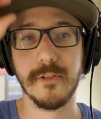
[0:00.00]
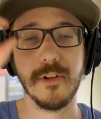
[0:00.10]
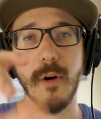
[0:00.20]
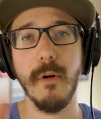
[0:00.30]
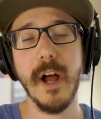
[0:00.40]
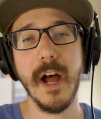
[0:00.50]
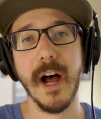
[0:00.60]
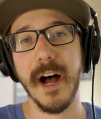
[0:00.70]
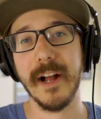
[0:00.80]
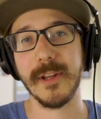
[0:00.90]
So,
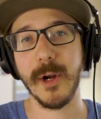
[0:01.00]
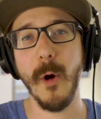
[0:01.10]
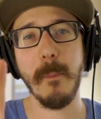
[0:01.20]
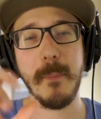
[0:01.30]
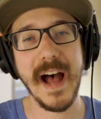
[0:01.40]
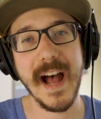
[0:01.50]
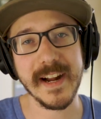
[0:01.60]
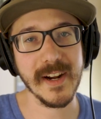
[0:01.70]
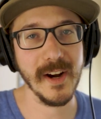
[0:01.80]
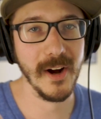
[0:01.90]
to go
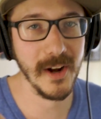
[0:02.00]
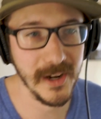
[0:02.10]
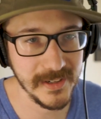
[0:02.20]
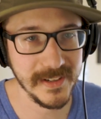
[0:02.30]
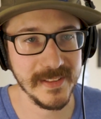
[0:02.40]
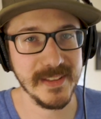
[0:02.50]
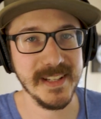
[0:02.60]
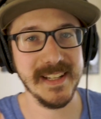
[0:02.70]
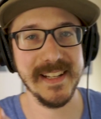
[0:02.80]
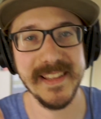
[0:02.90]
back on
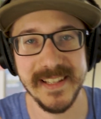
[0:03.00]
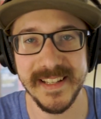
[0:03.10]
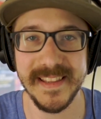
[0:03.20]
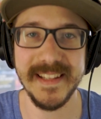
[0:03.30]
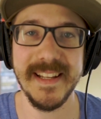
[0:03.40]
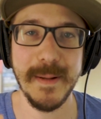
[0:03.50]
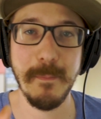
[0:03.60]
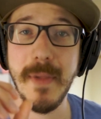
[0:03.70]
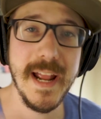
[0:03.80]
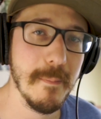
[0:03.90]
the
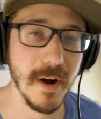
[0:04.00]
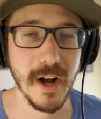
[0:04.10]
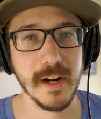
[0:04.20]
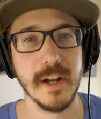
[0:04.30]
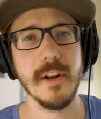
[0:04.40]
Maibock,